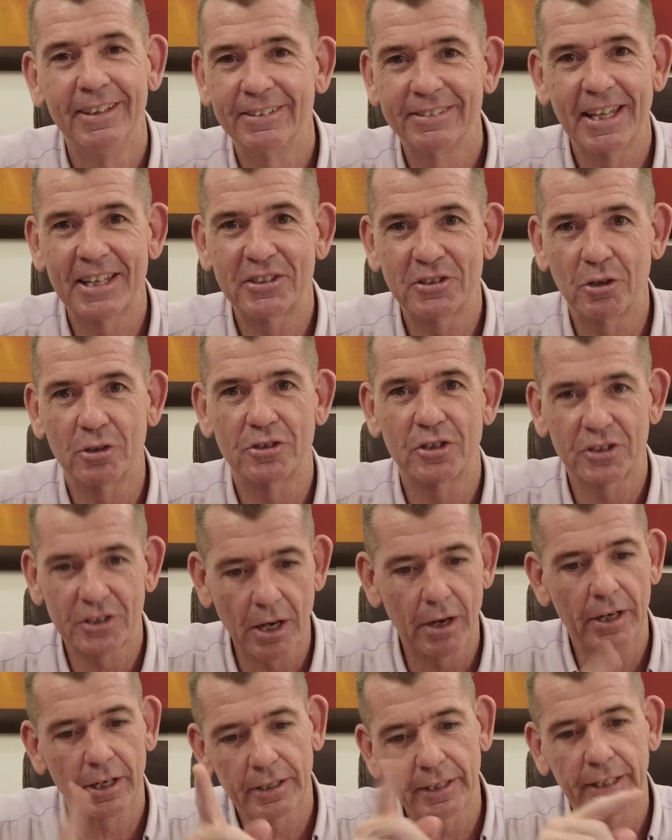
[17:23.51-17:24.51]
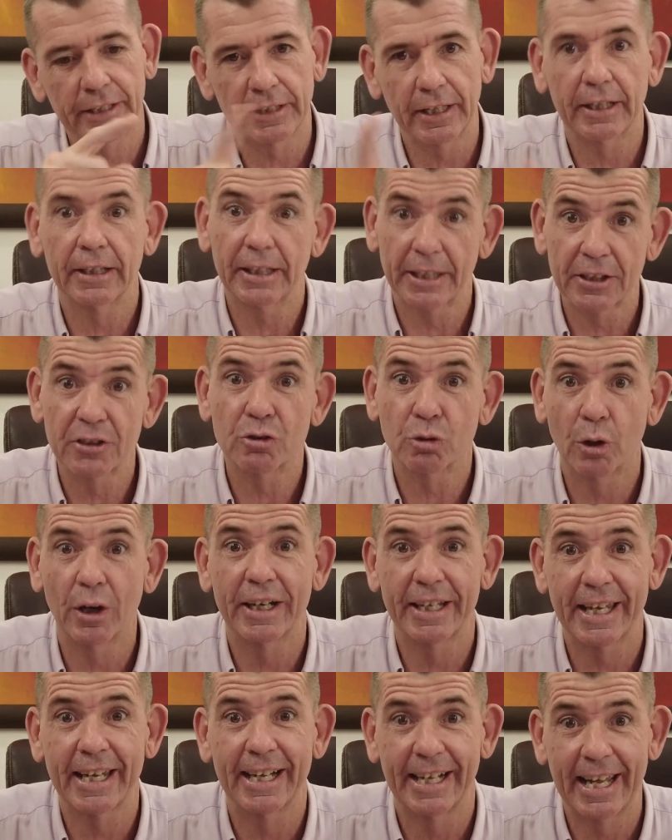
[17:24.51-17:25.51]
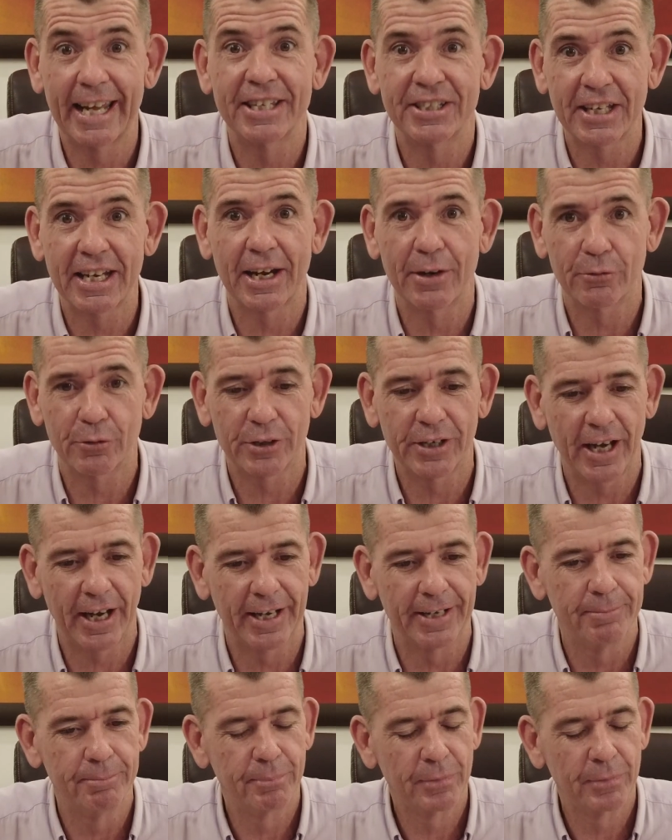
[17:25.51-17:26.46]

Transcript: That's not just going click, click, click, trying to get an answer every day.